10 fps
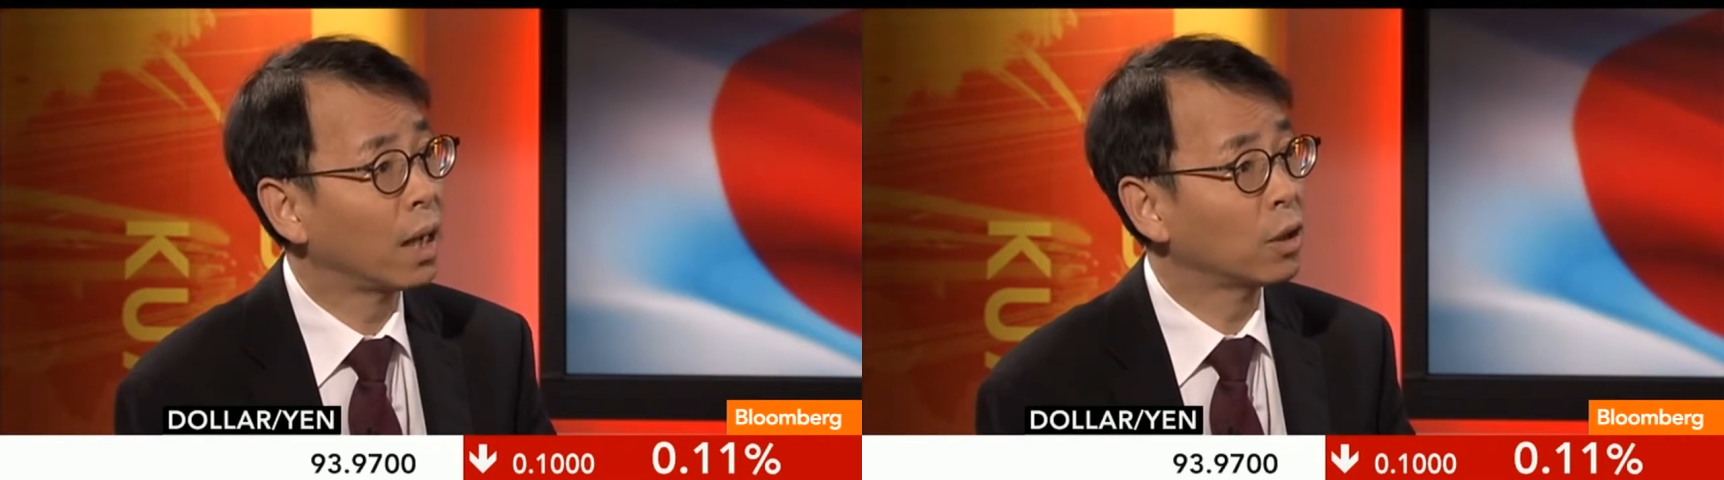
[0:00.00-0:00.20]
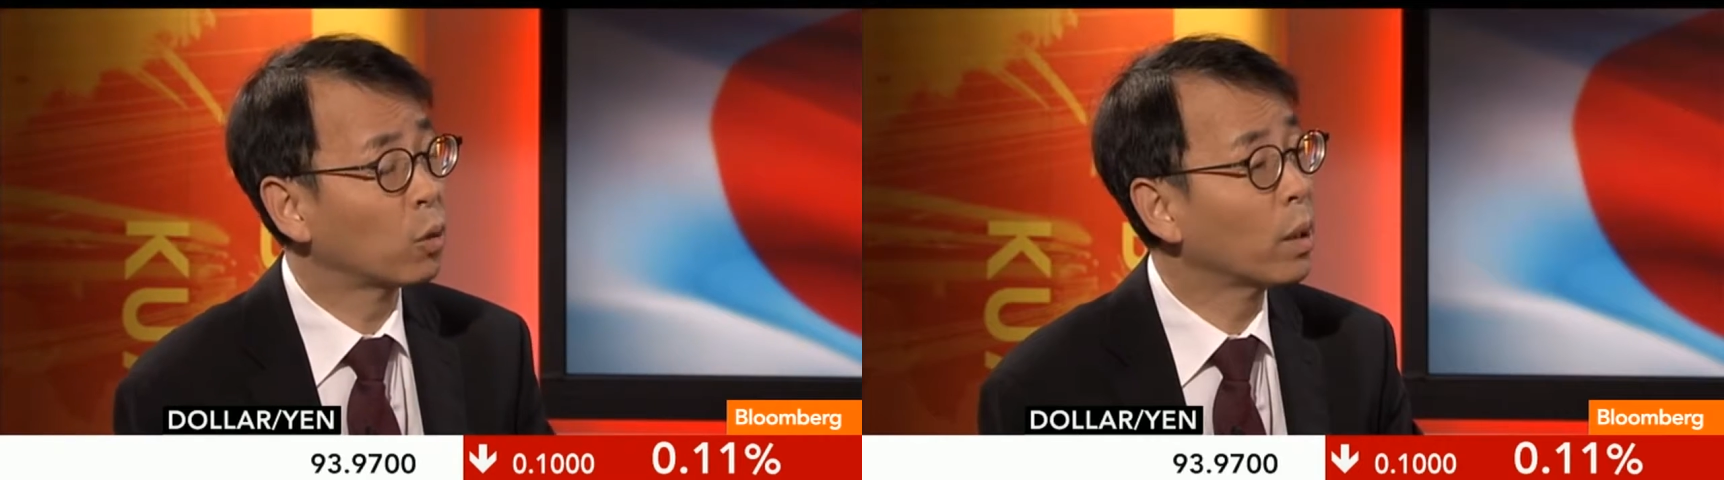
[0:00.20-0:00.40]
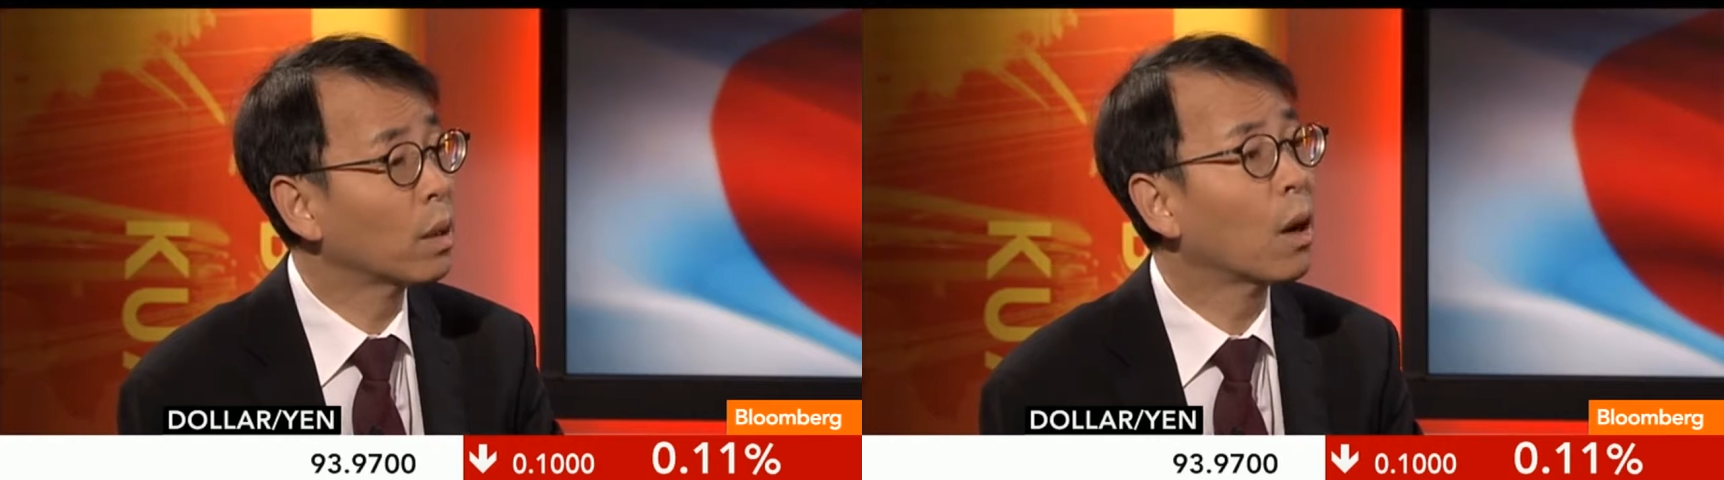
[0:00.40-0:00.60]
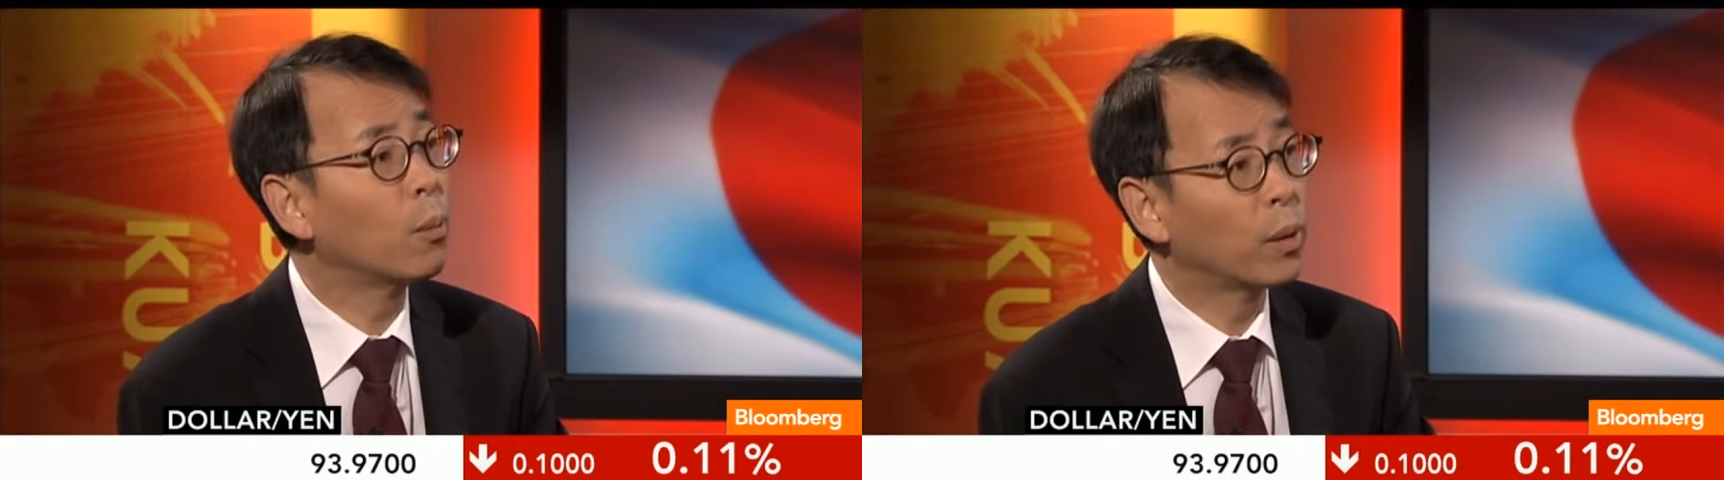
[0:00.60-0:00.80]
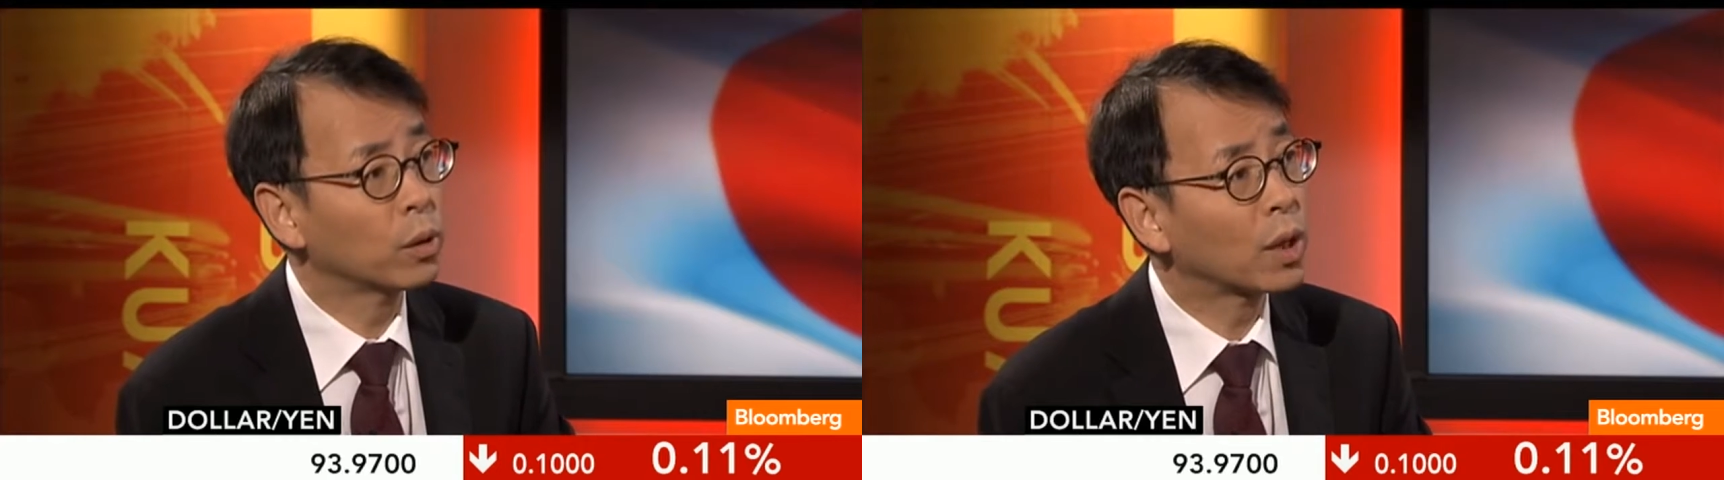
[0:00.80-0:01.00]
as well as the
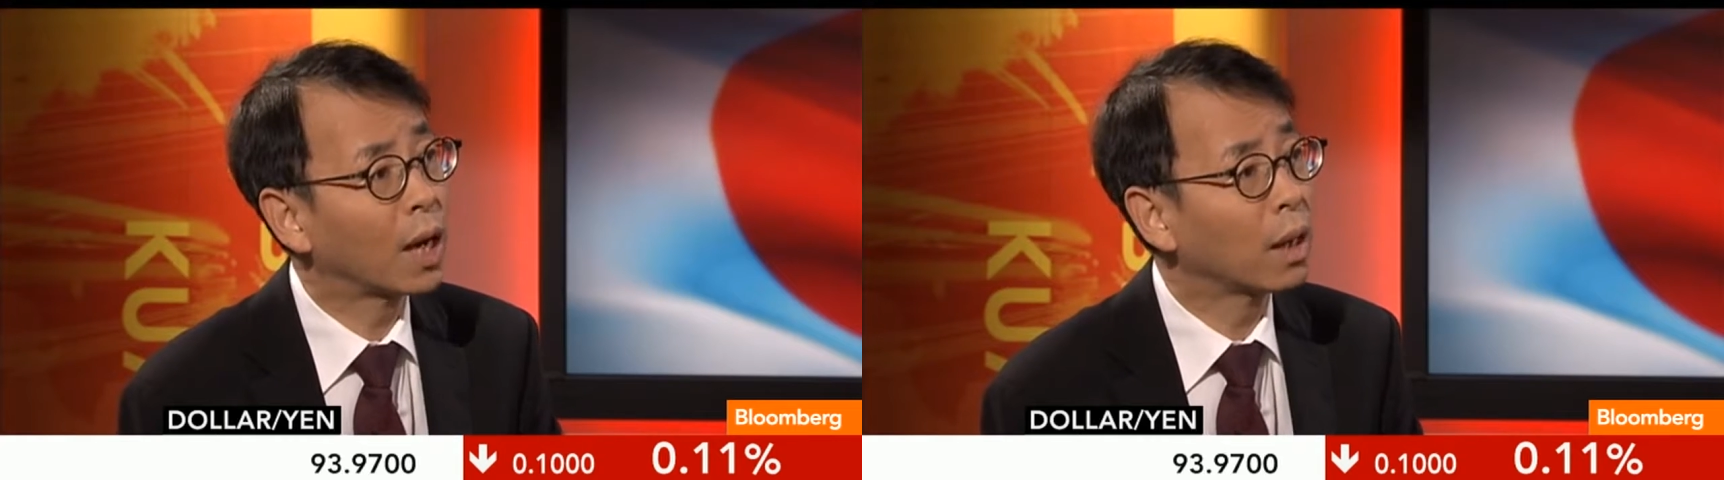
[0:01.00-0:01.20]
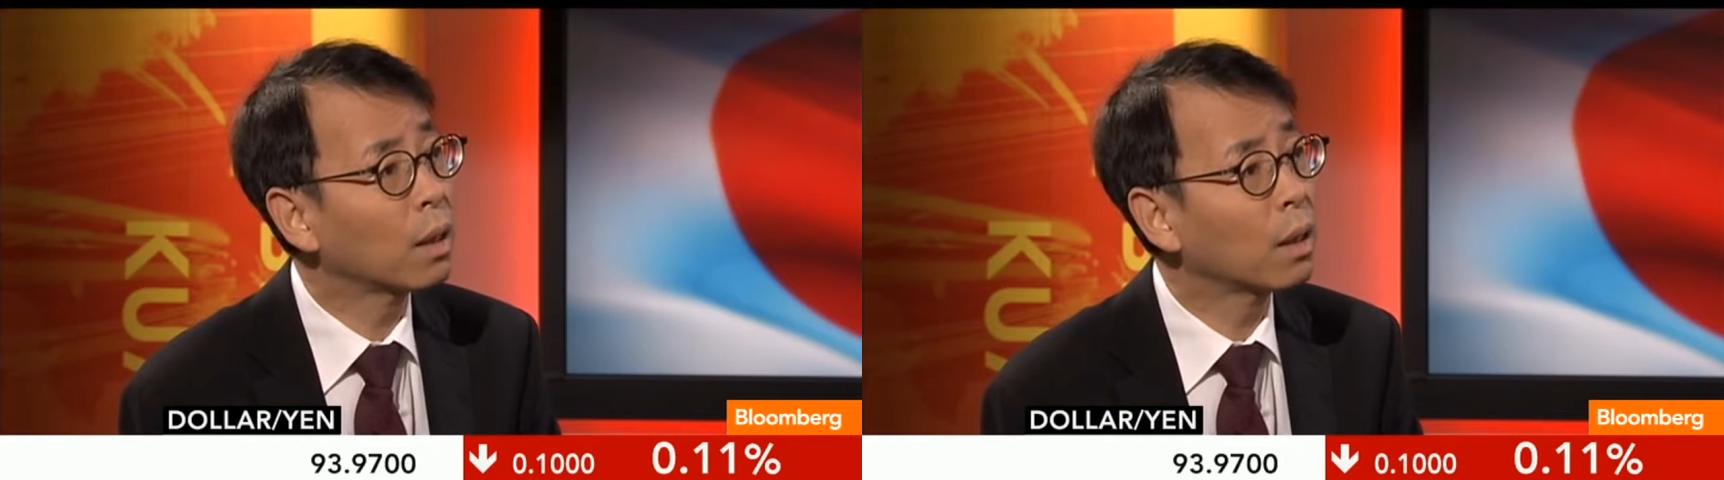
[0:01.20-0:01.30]
corporate side.